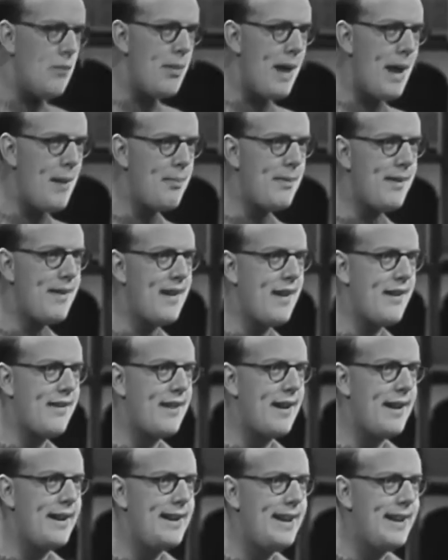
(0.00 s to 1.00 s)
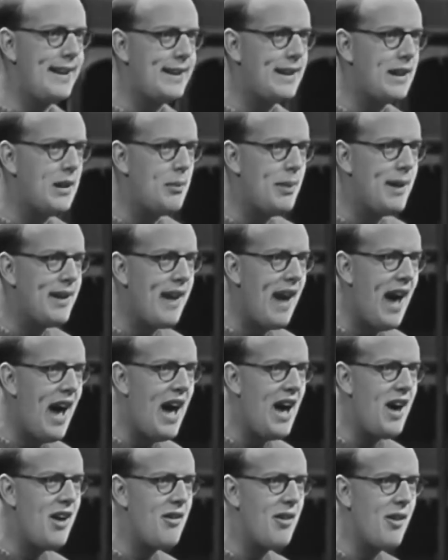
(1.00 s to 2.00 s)
Perhaps just a little bit
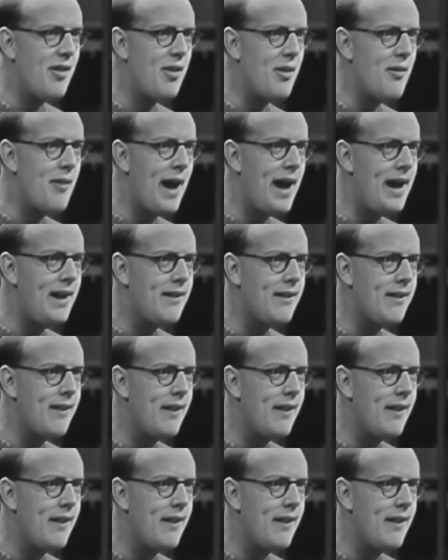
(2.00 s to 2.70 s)
higher on the right?